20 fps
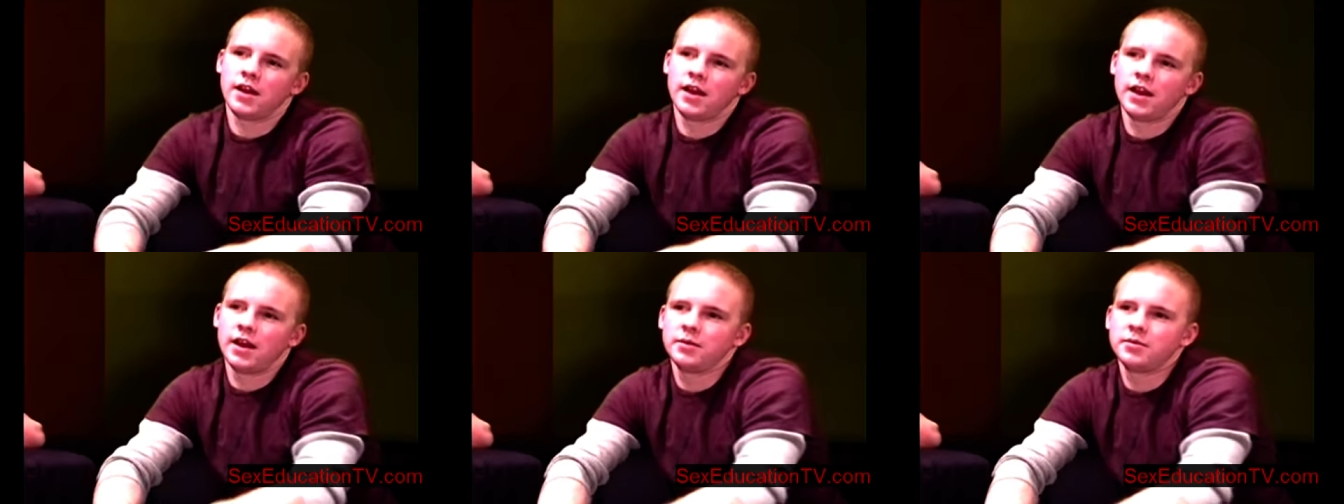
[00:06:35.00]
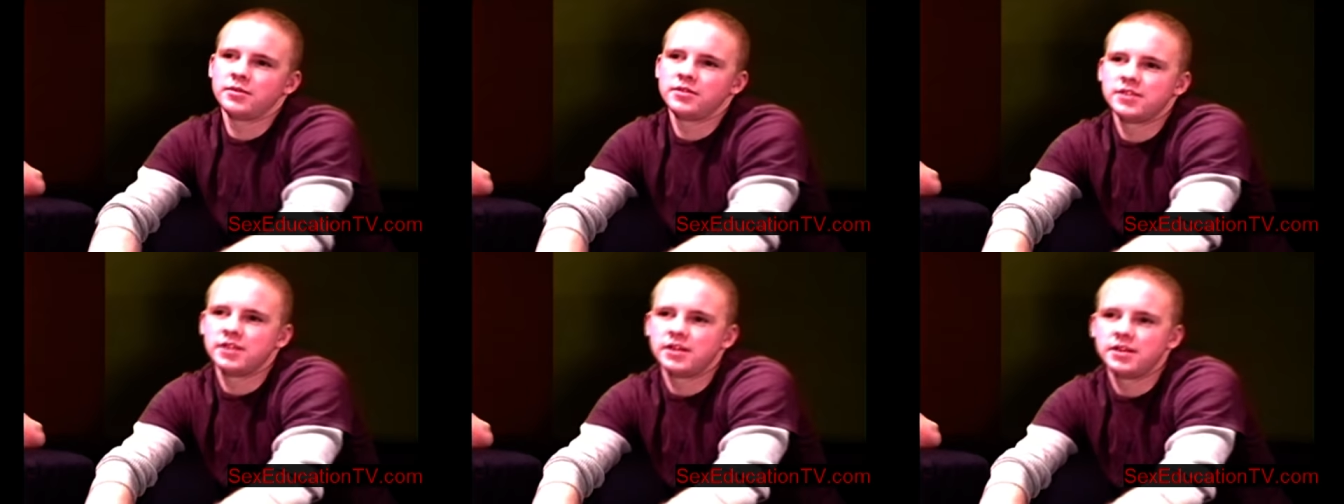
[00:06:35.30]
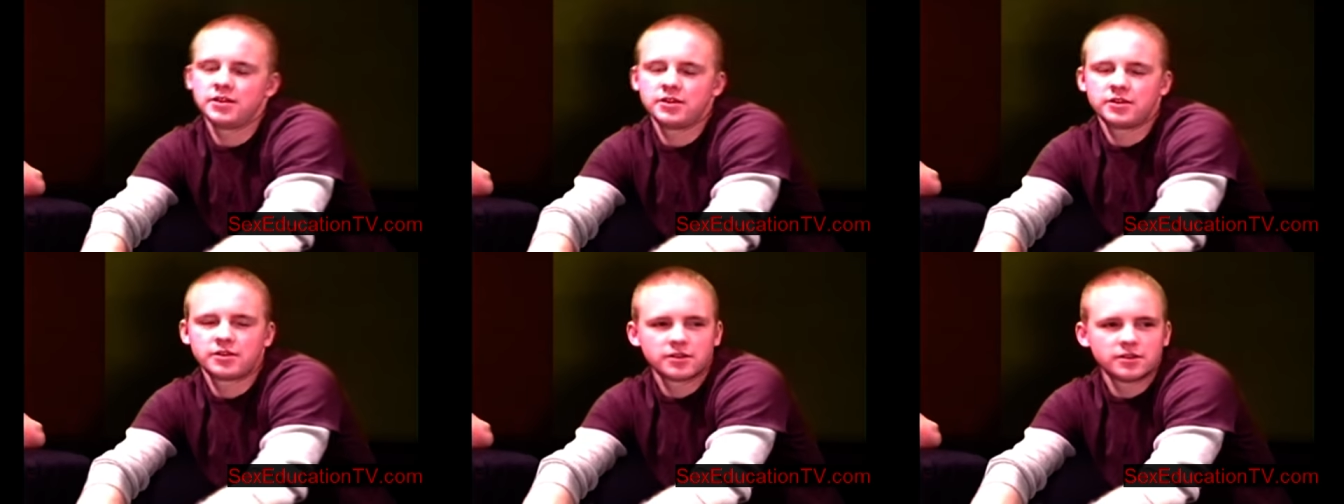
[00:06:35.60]
I would say
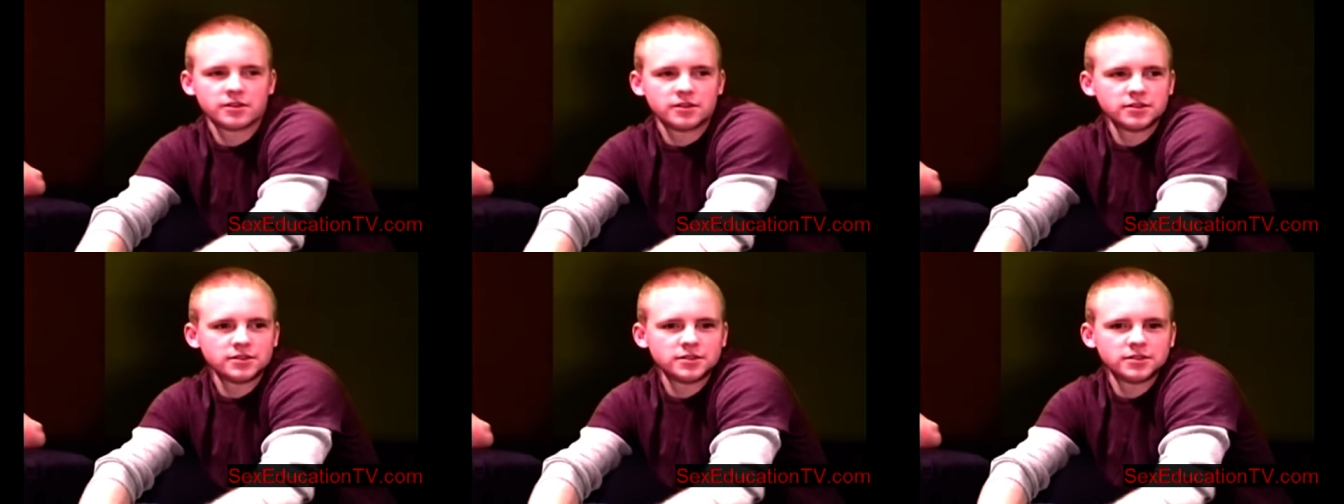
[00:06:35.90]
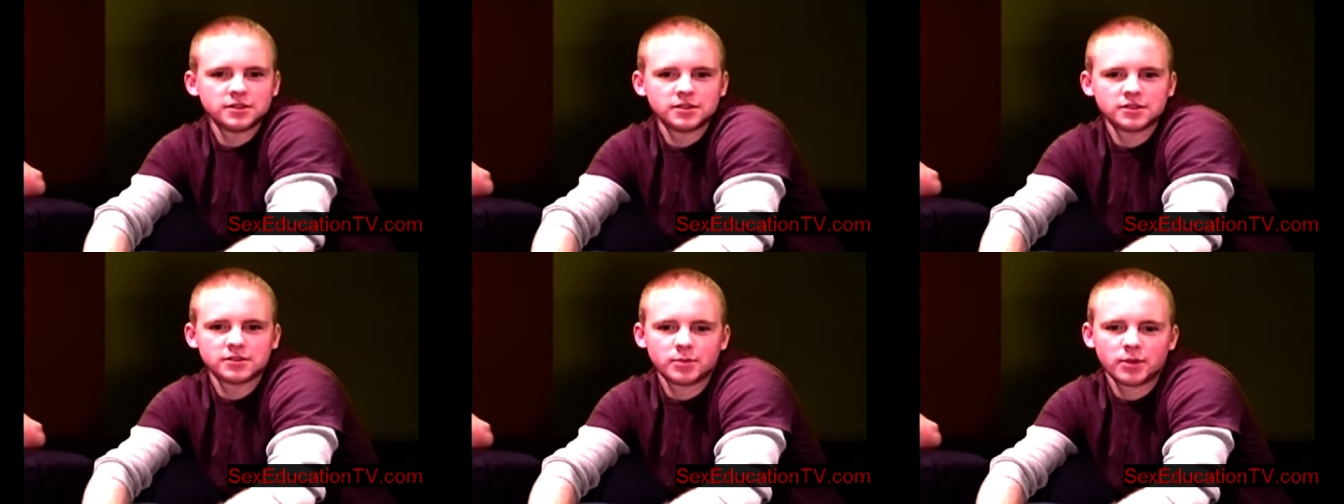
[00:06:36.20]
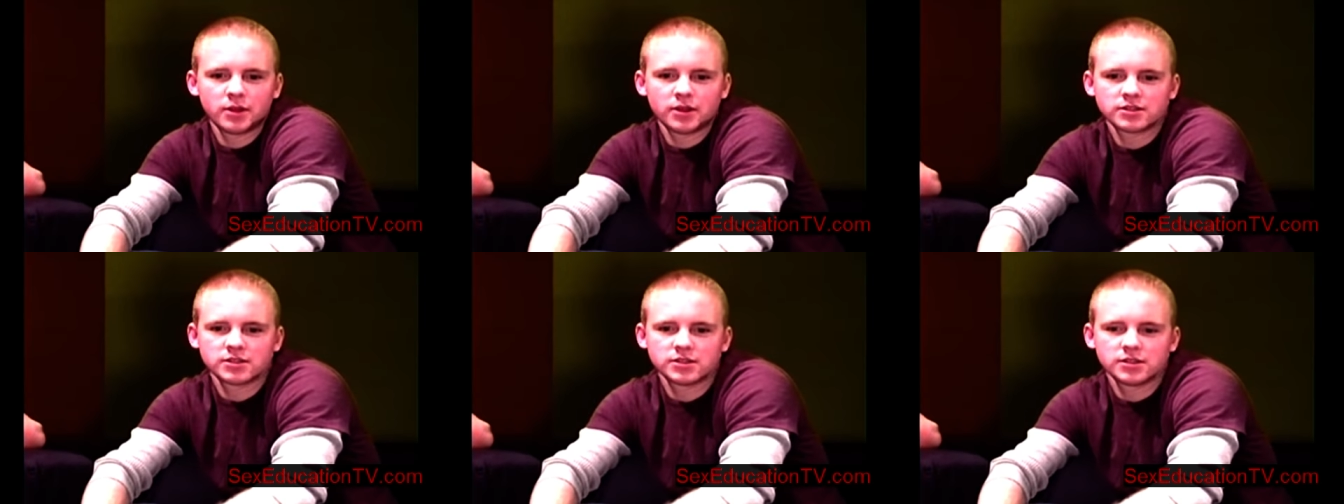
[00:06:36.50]
to girls,
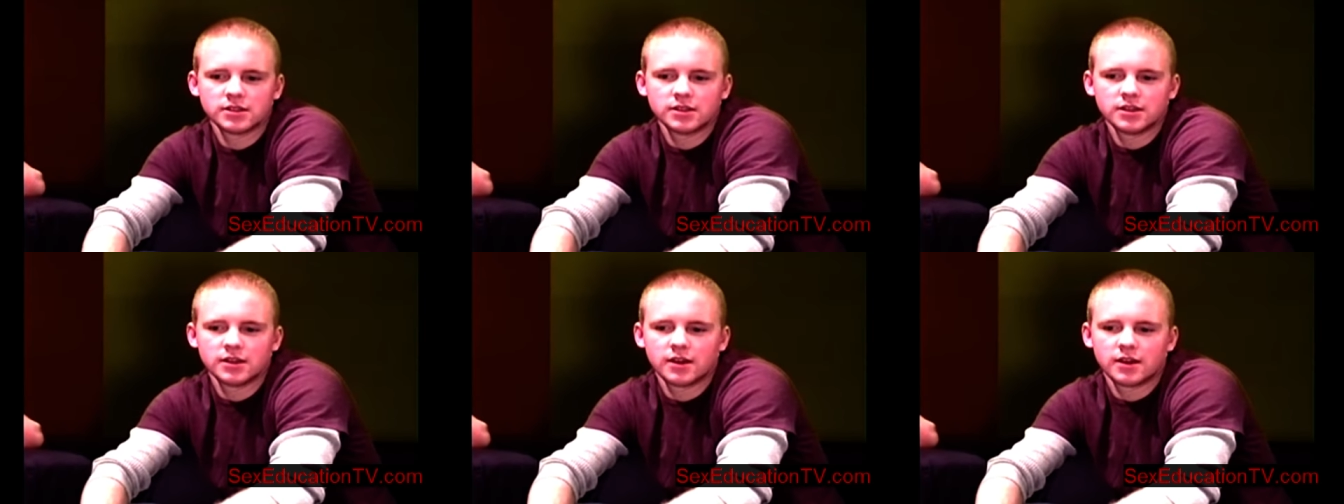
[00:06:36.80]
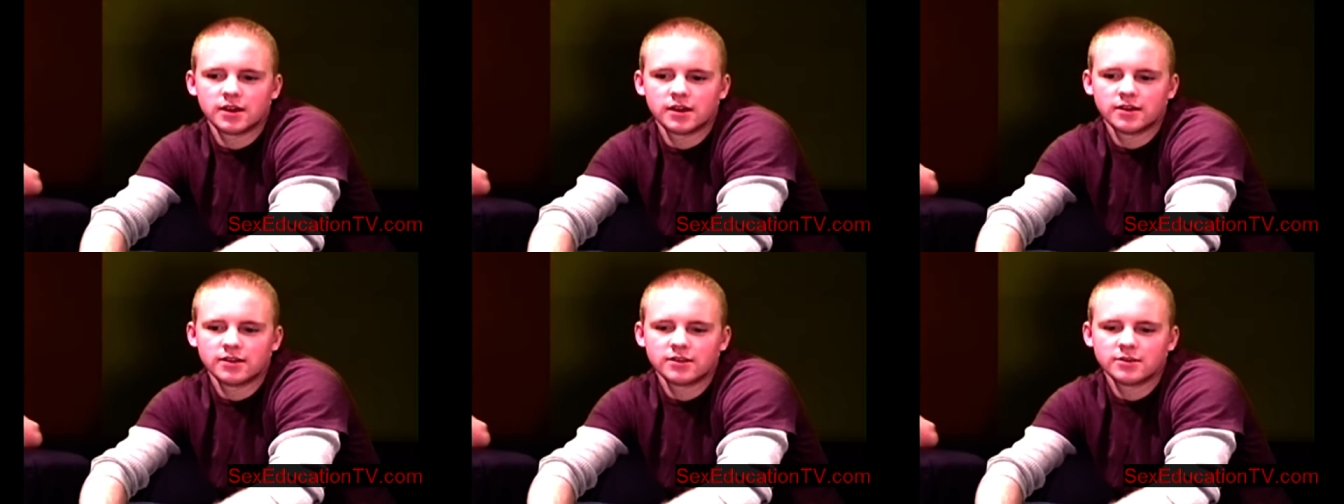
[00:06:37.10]
especially uh,